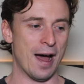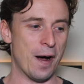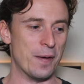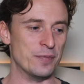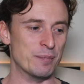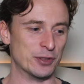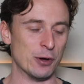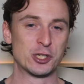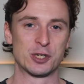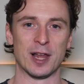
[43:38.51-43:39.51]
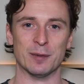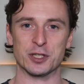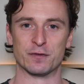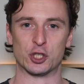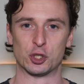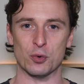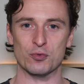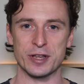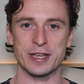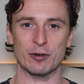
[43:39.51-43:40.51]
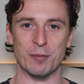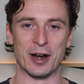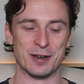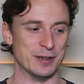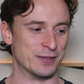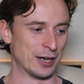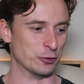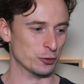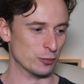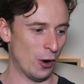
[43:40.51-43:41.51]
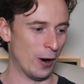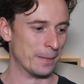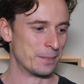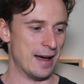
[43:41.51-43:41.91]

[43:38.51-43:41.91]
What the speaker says: But those two elements for sure really reminded me of Daniel Dubois.